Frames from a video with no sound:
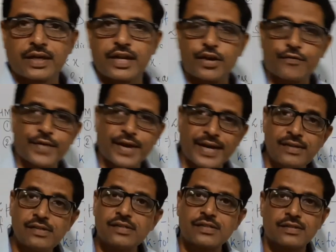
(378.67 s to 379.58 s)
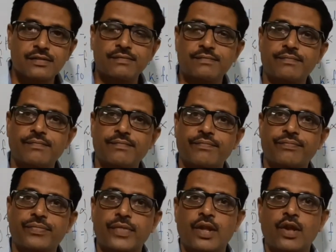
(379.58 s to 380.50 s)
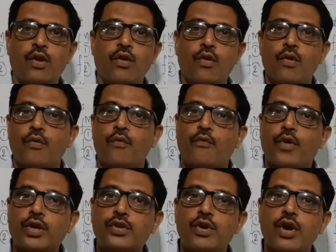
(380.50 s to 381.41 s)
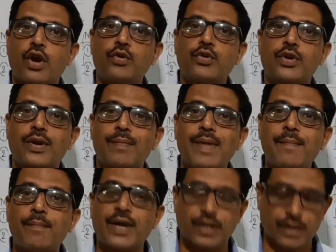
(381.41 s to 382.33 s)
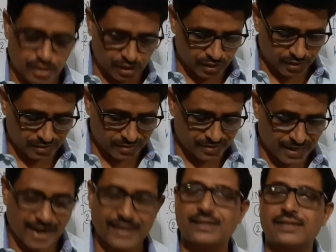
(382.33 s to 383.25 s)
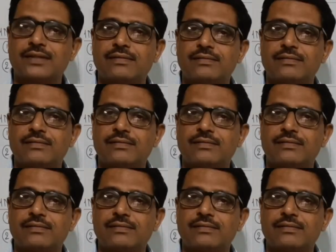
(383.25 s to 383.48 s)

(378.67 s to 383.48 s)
dear friends, what you have to remember here is that